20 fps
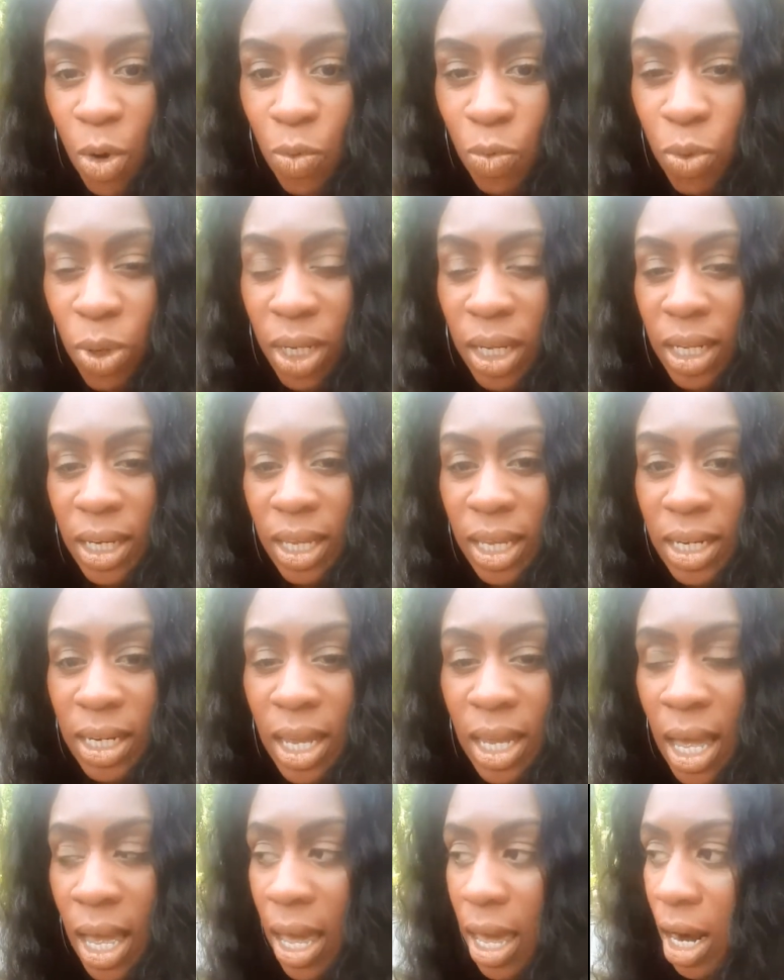Reel it in.
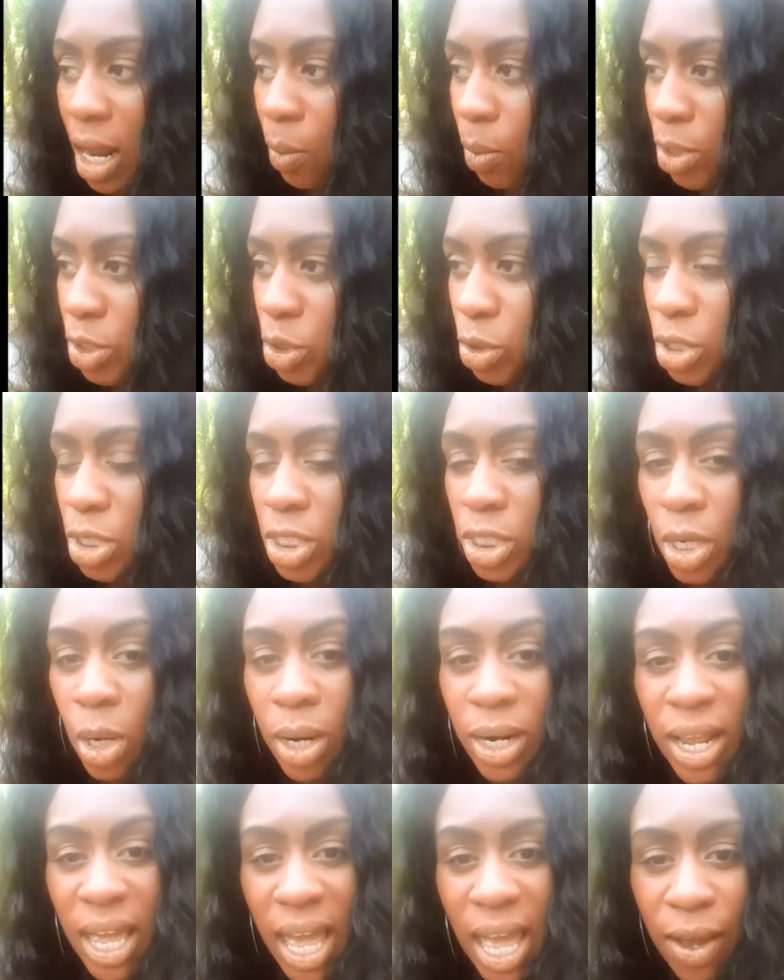And I want you to
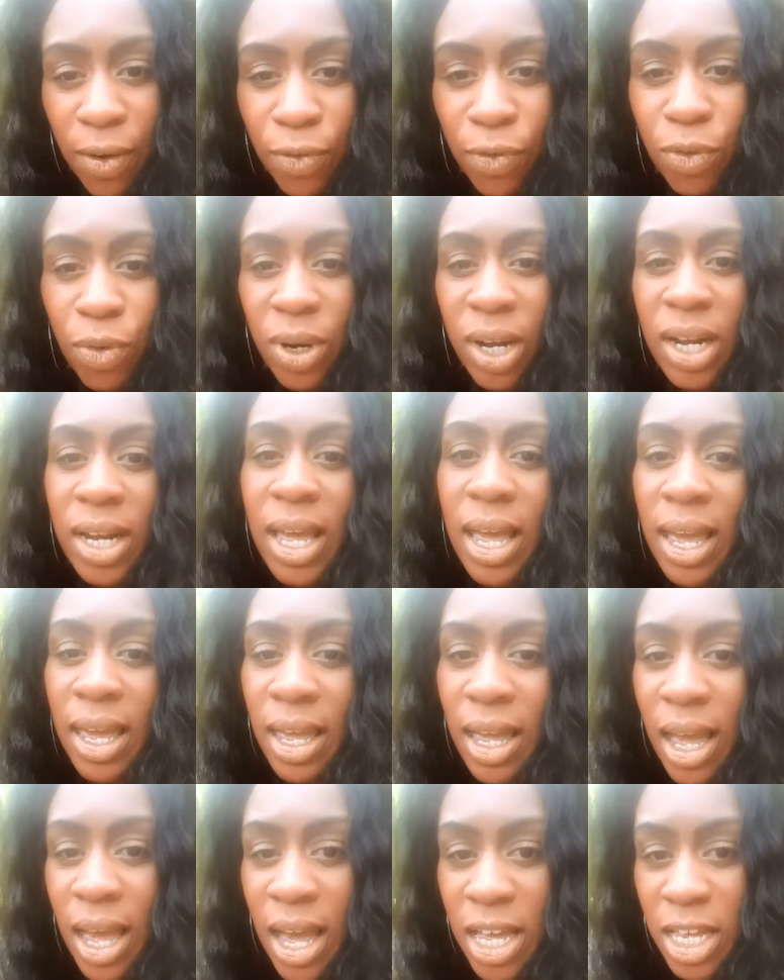start every
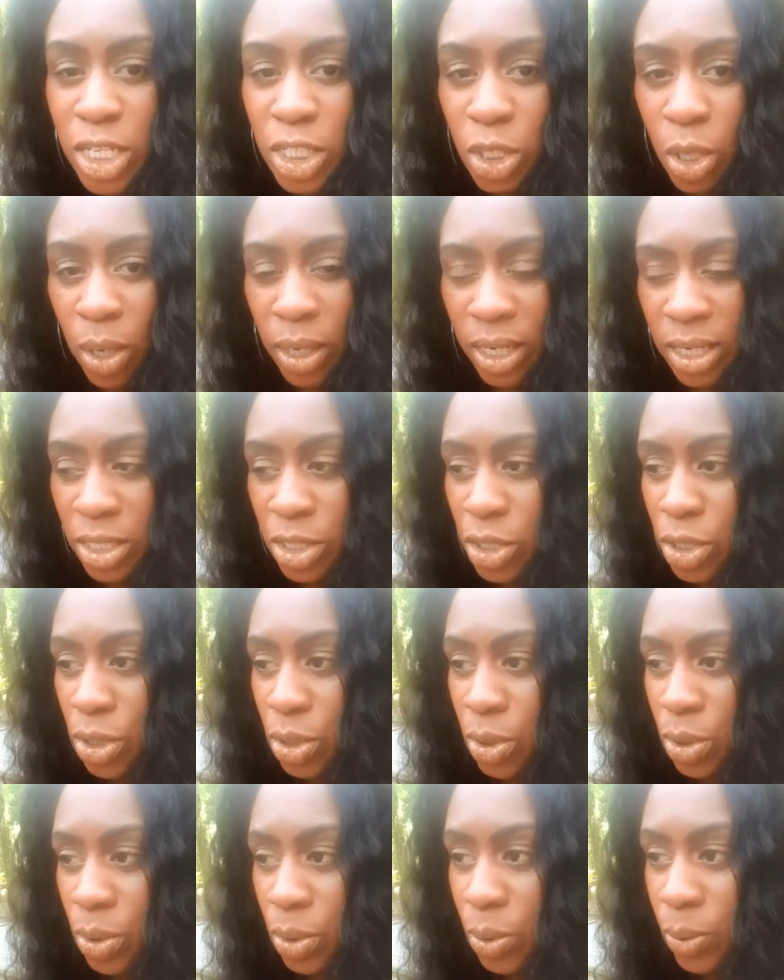day
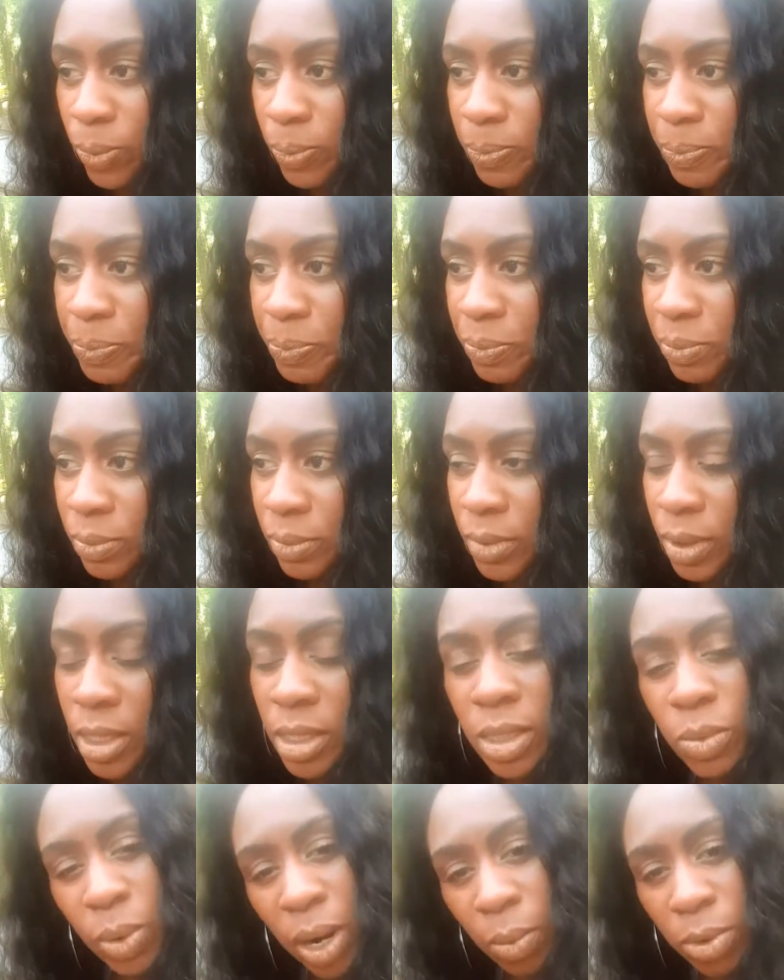
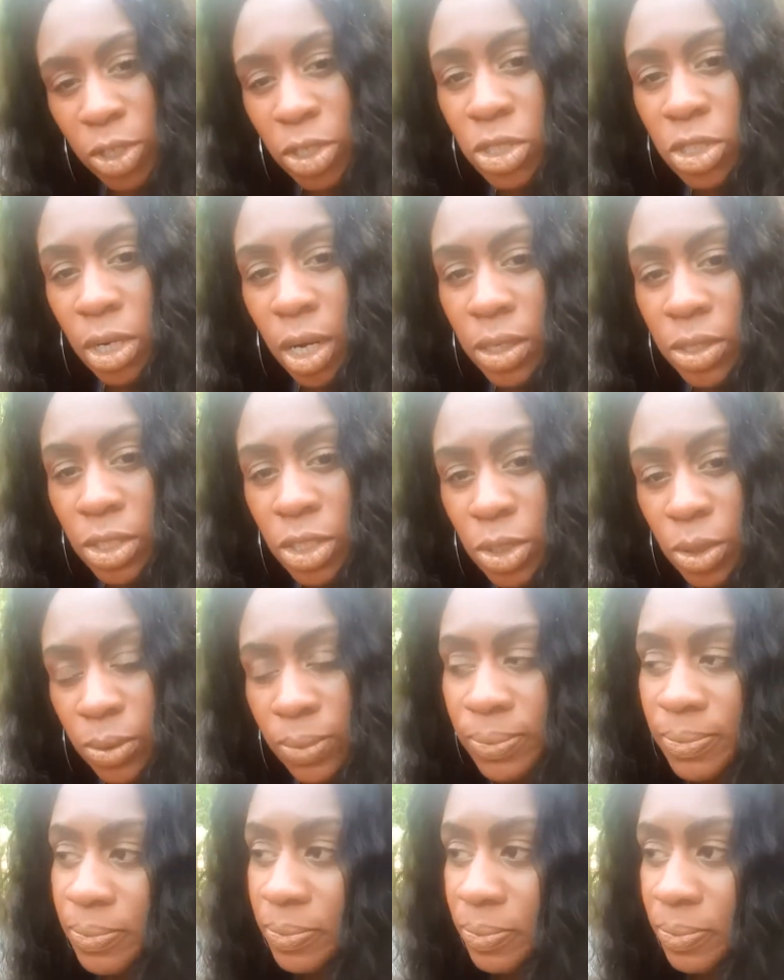this is what I want you to start to do.